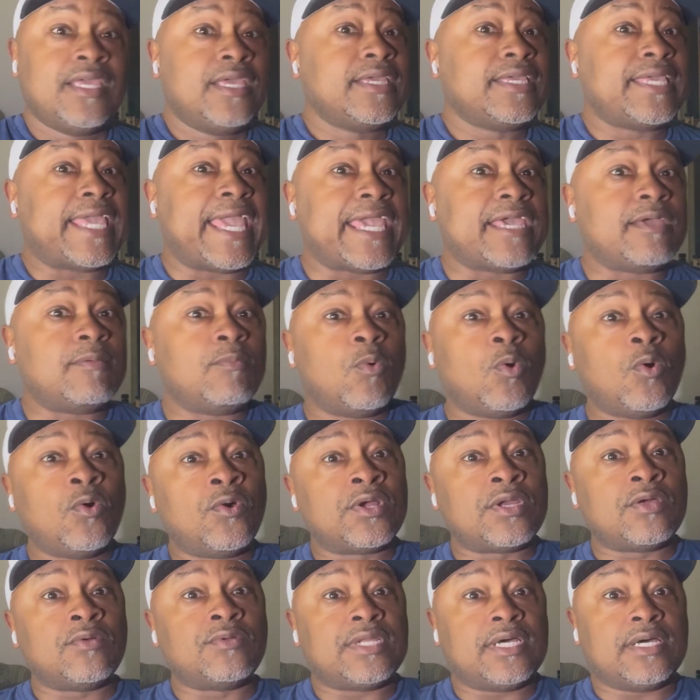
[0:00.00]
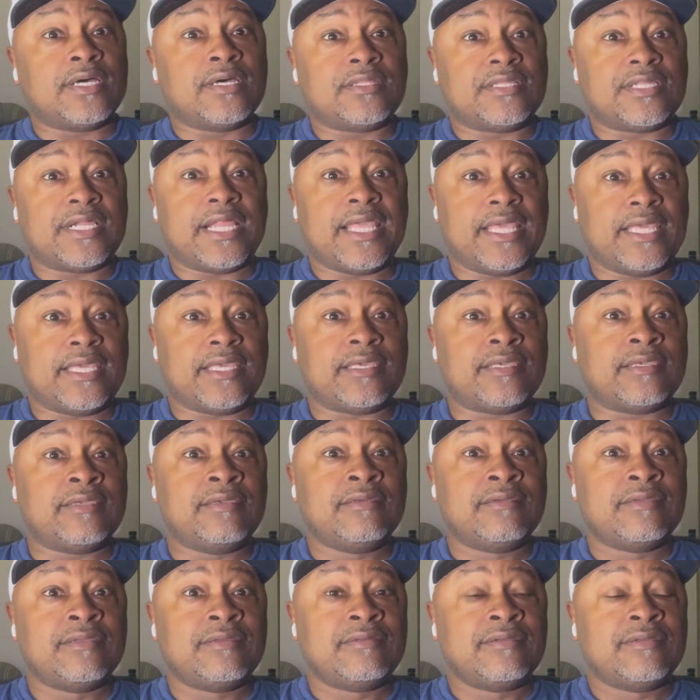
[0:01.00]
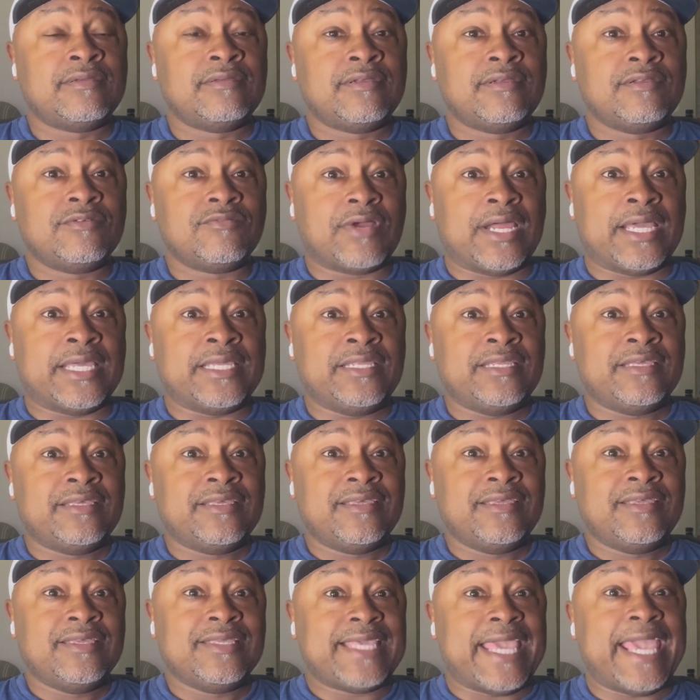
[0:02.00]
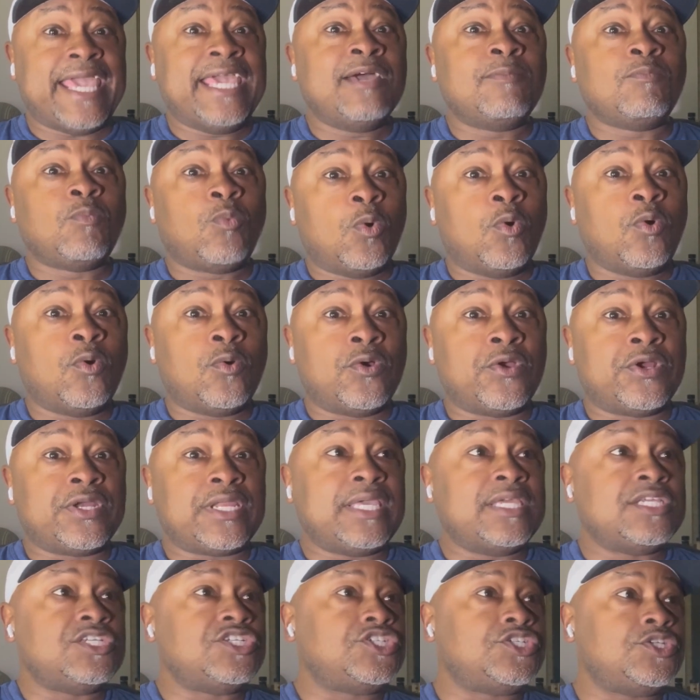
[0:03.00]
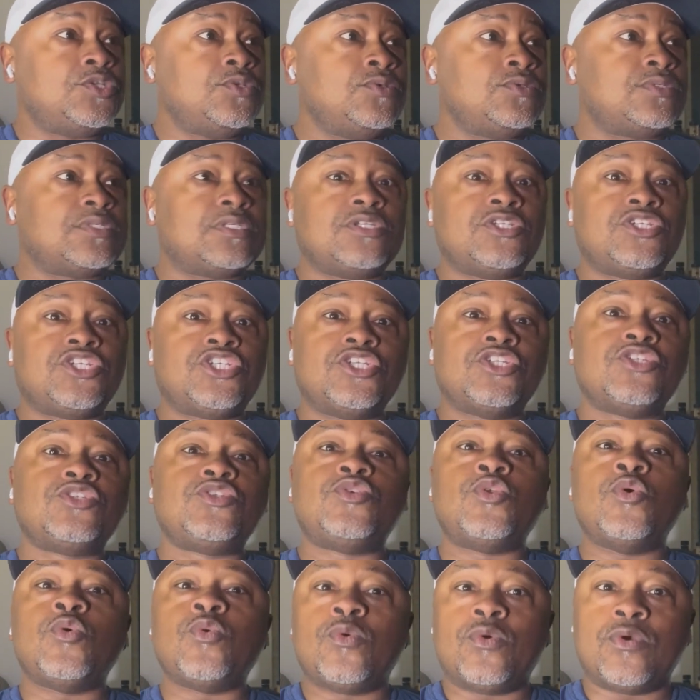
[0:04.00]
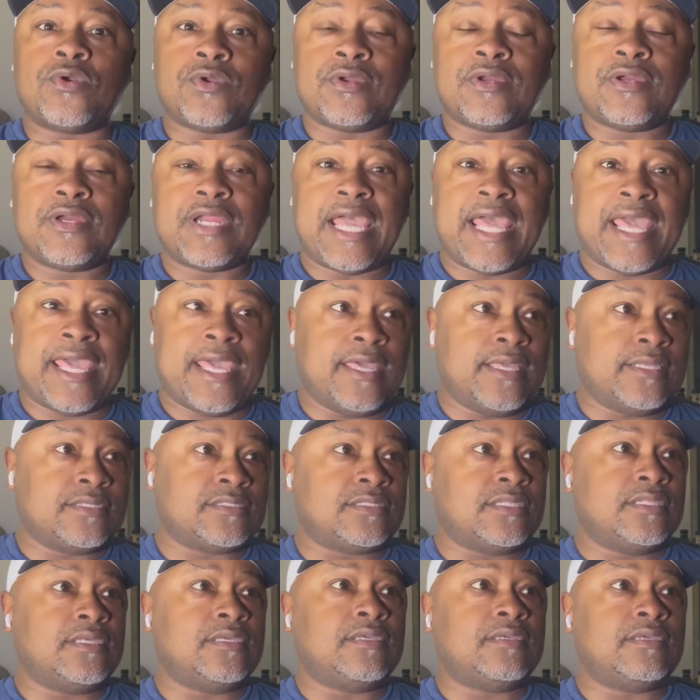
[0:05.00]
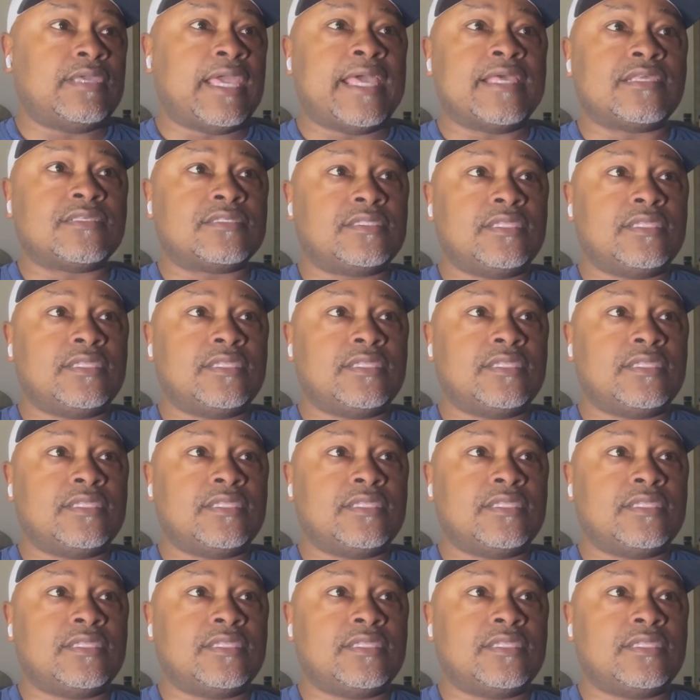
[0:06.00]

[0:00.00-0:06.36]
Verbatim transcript: Cam Ward, on the other hand, right? Cam Ward is using Shedeur as the as